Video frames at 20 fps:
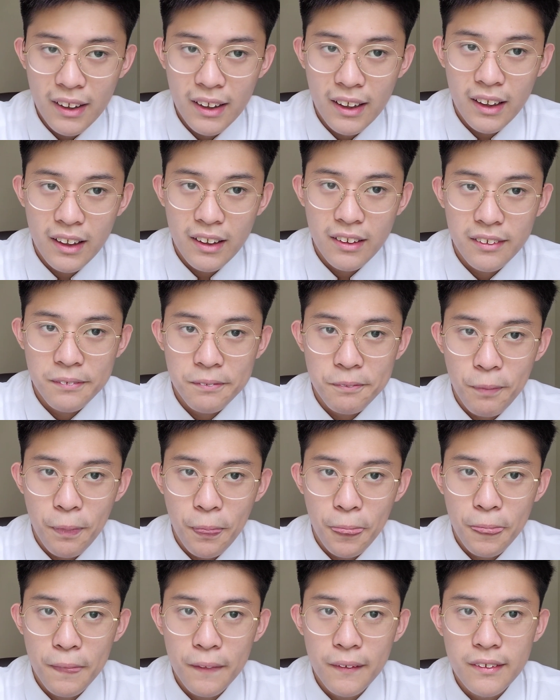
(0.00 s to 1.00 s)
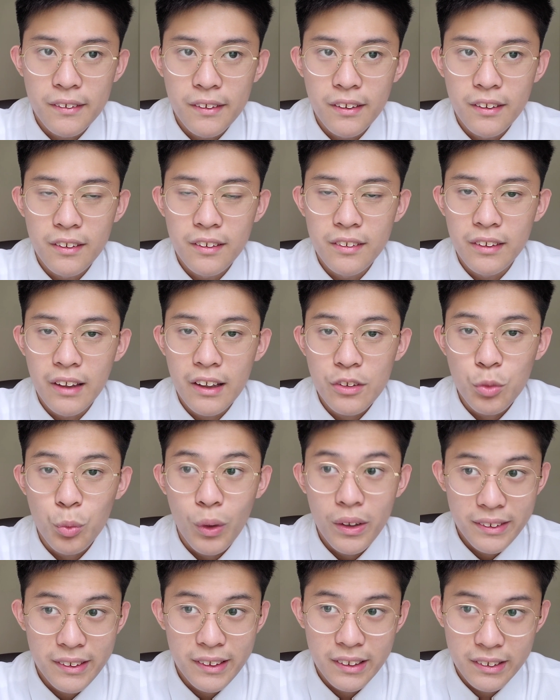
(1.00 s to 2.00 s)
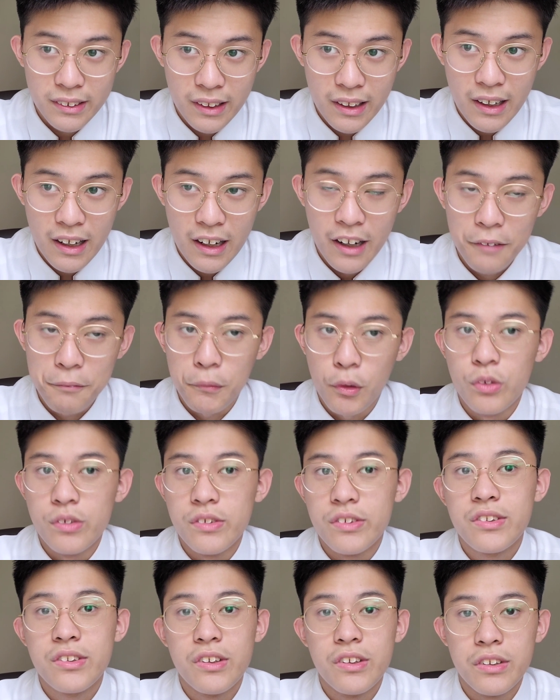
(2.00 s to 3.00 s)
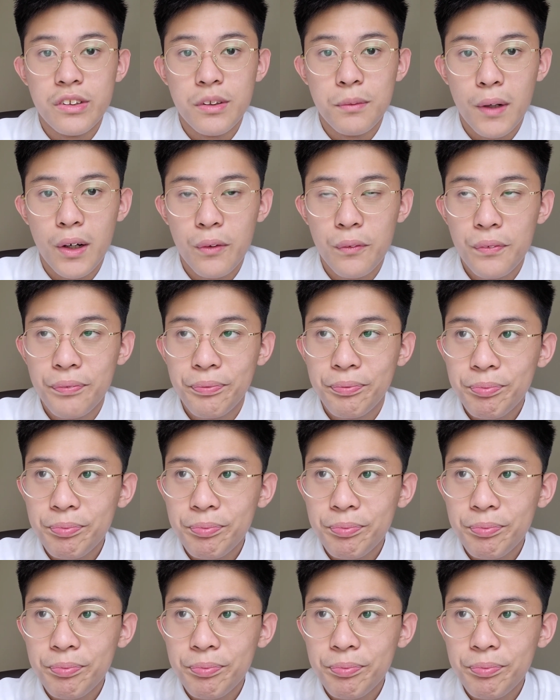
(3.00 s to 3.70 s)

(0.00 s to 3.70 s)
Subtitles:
and that's one thing that I'm concerned about.